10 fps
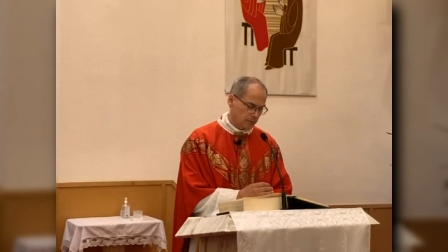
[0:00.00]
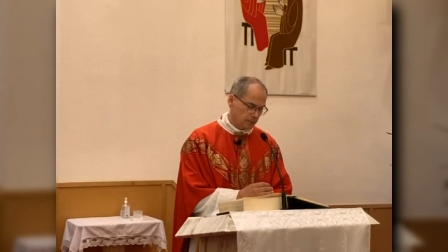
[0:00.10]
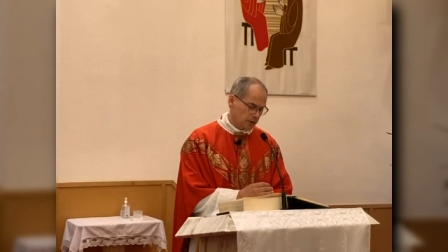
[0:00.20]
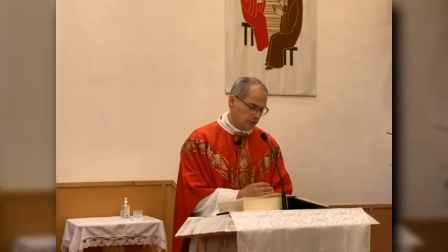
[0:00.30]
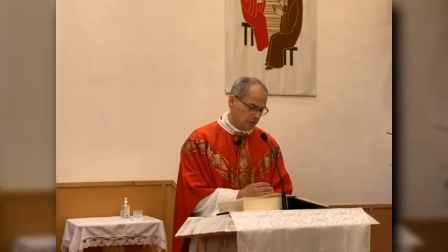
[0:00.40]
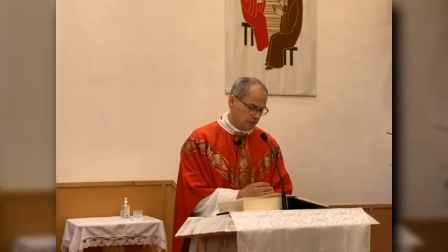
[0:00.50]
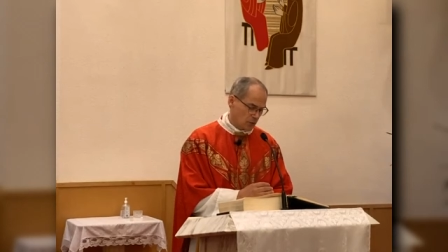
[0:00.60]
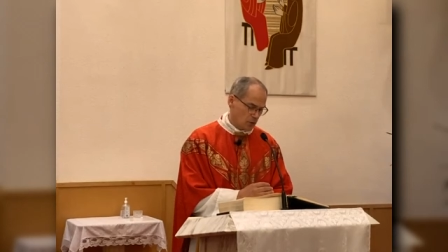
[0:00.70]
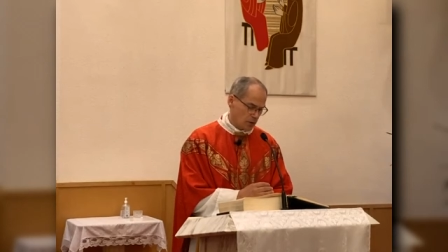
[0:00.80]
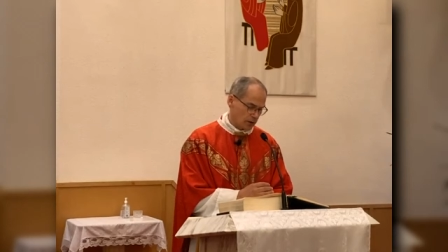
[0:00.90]
be
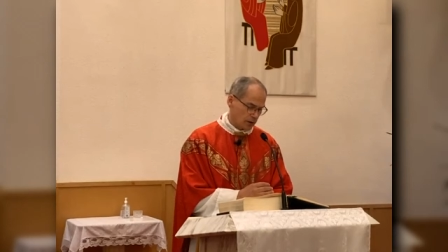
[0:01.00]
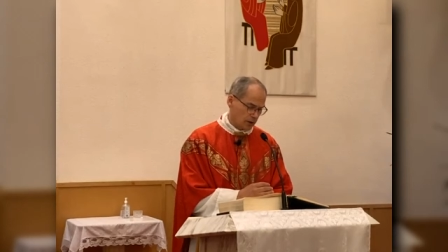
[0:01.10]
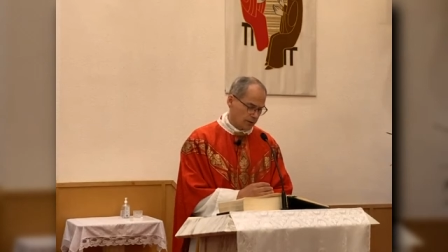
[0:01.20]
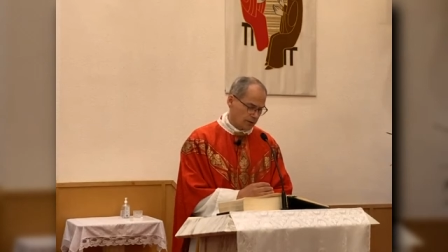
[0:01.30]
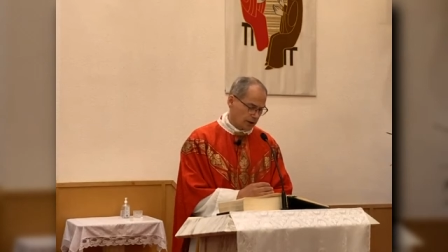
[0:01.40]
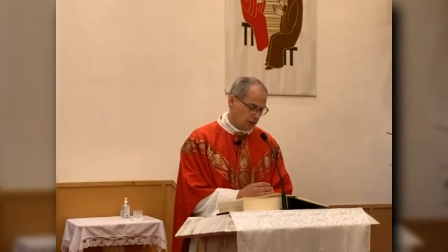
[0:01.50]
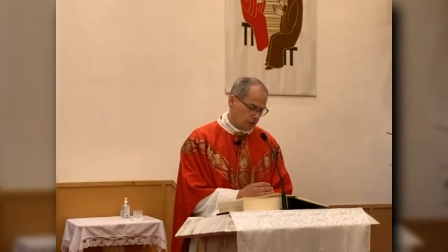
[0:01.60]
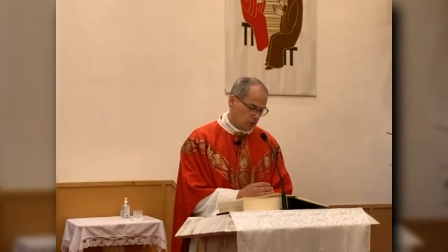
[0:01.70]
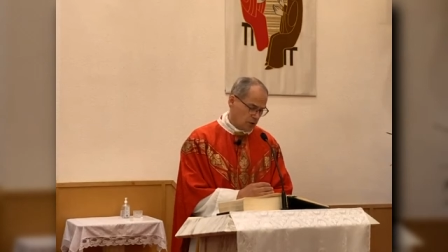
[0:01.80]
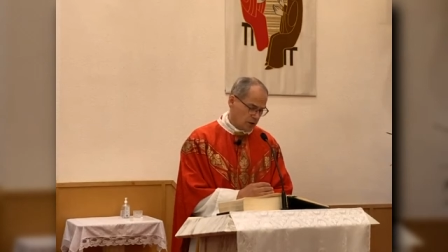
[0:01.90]
restored? It is
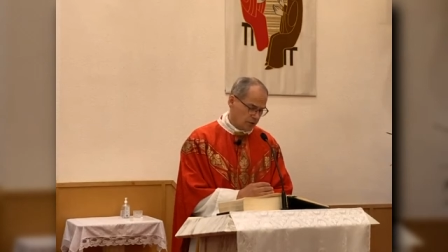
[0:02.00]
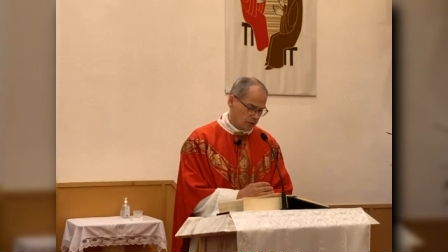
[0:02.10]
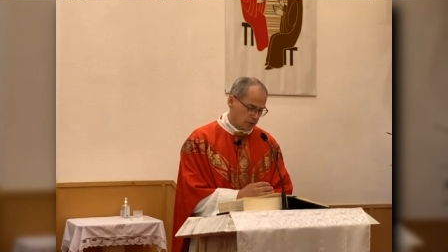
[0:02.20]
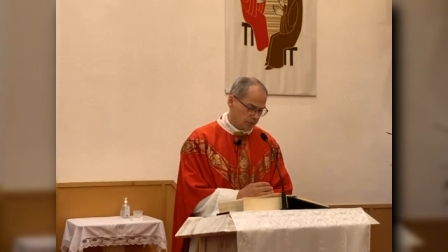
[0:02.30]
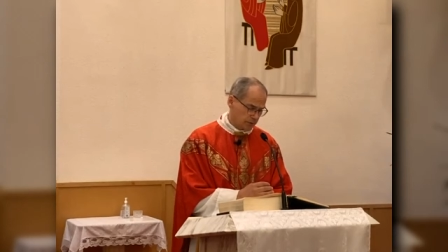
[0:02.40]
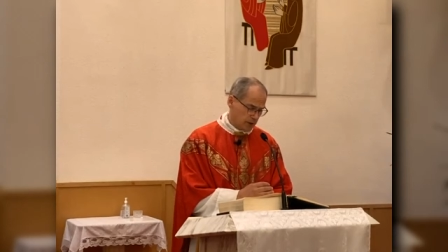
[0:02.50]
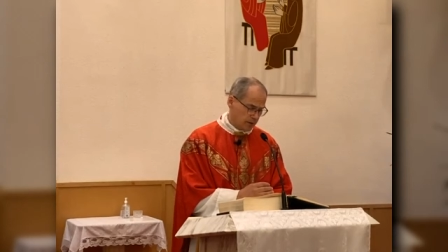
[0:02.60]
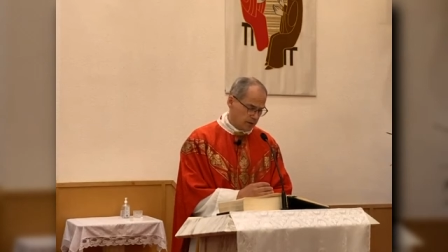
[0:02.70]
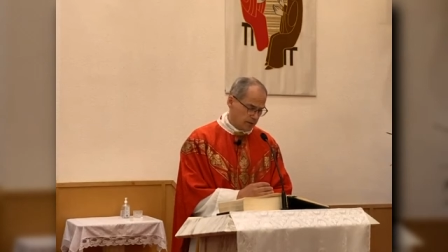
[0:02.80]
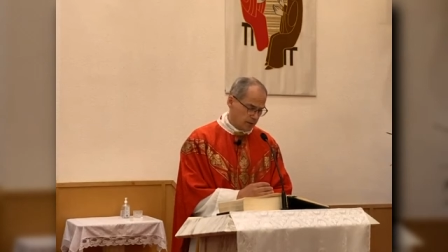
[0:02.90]
no longer good for
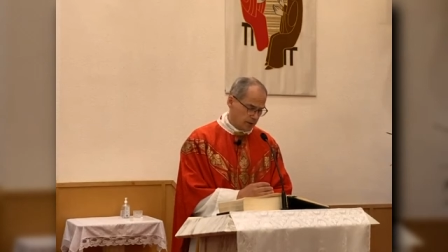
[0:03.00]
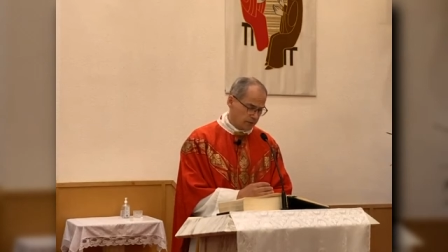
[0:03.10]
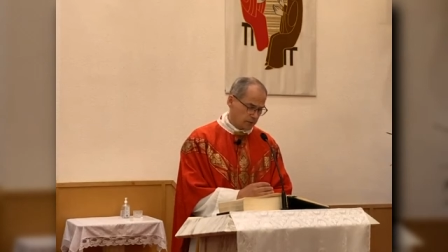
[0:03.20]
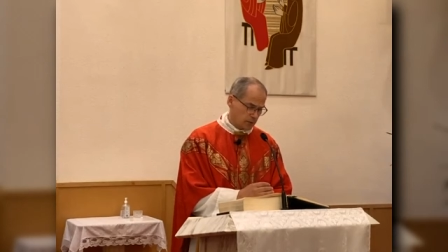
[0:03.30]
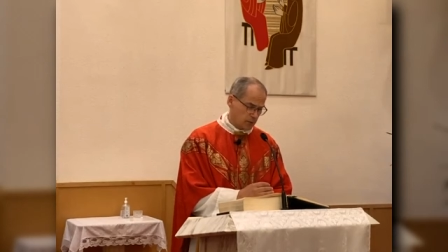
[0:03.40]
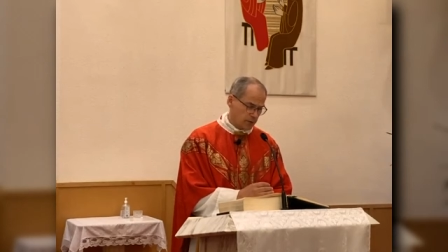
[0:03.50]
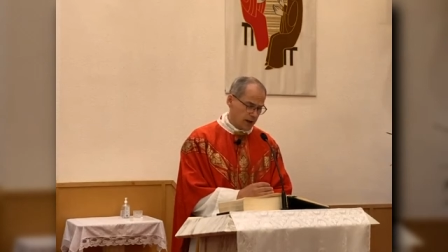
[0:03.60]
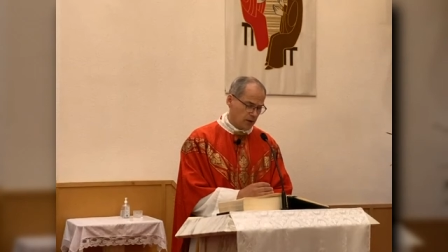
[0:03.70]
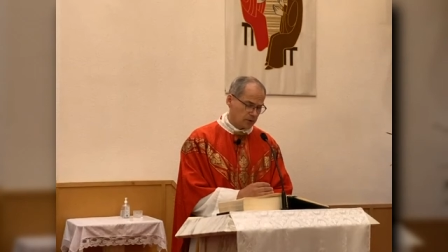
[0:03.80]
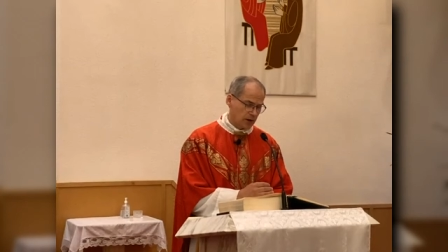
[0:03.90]
anything, but is thrown
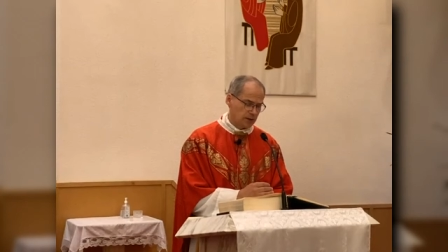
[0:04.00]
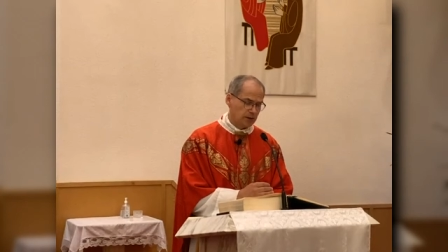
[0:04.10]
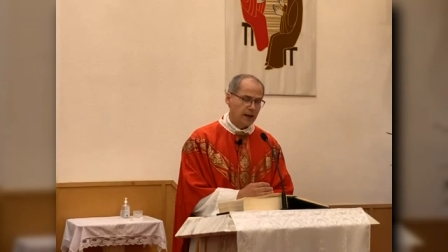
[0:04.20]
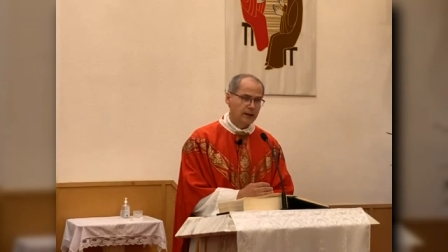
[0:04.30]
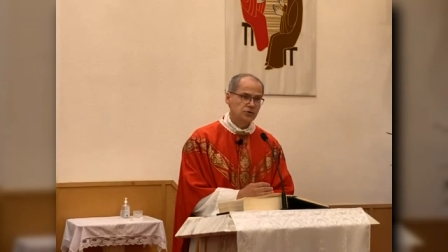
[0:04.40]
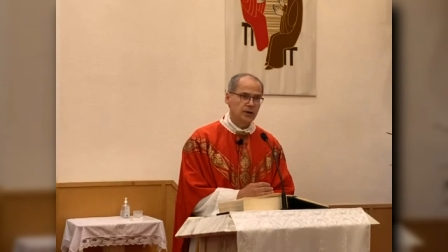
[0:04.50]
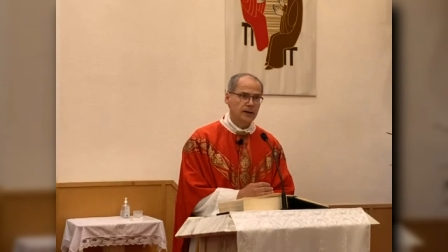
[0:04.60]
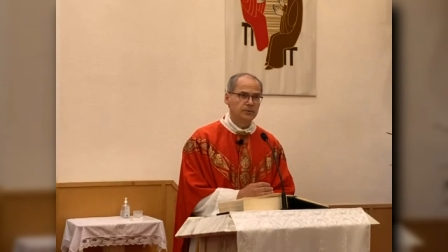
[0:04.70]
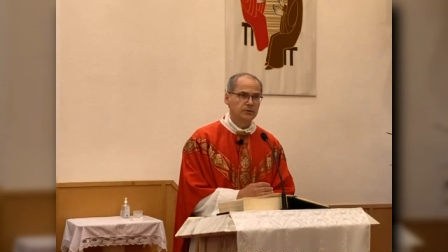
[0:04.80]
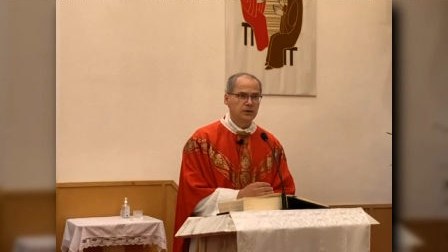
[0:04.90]
out and
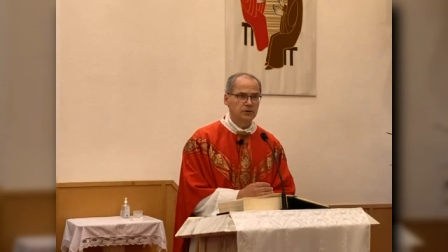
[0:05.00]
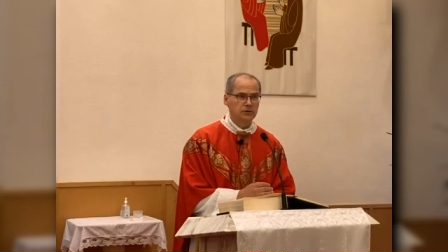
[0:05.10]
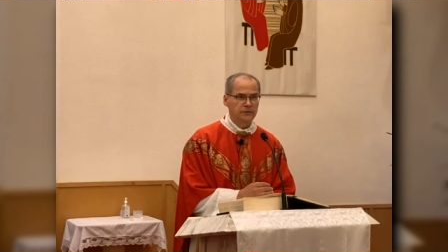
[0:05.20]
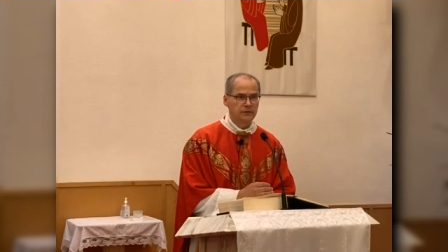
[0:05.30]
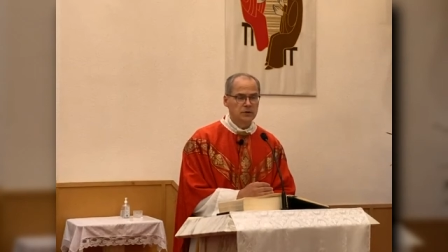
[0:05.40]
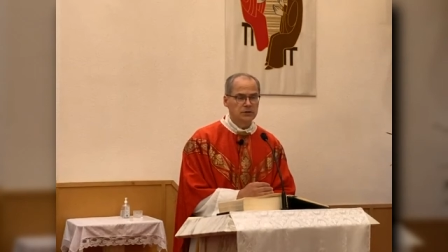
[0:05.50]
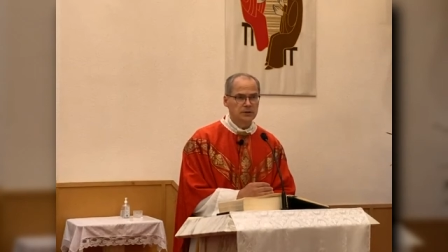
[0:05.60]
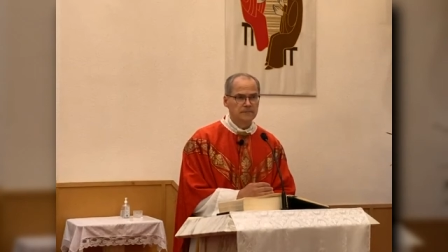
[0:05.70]
trampled underfoot.